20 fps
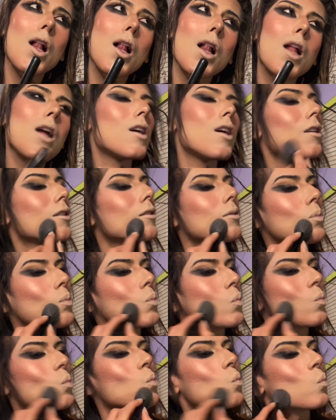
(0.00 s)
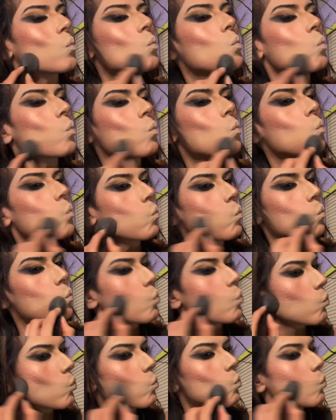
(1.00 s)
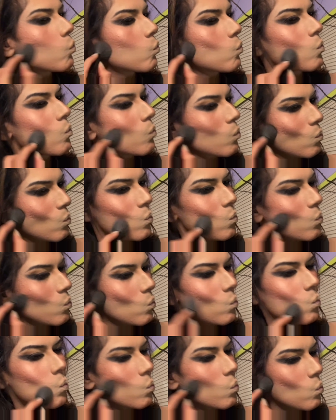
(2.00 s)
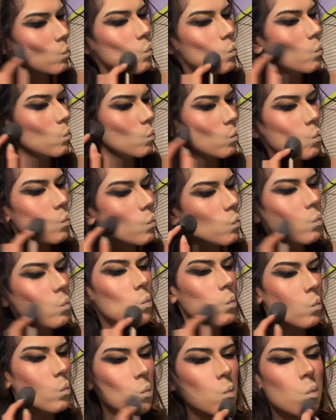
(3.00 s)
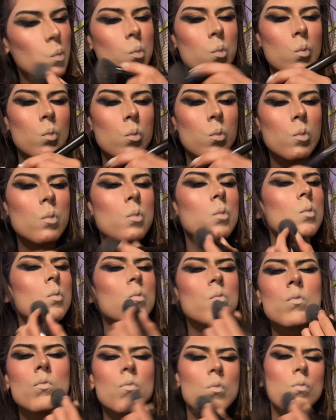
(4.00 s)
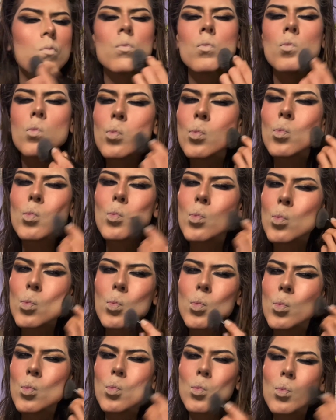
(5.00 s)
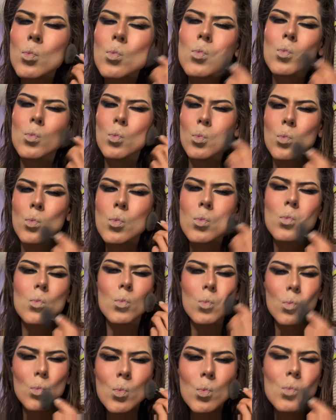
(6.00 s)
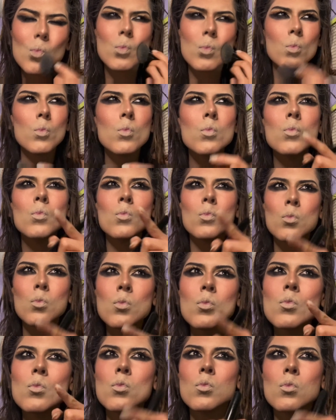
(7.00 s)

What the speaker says: Kelly Clarkson for my overusage of blush makeup, so I have to clean it up with a powder foundation.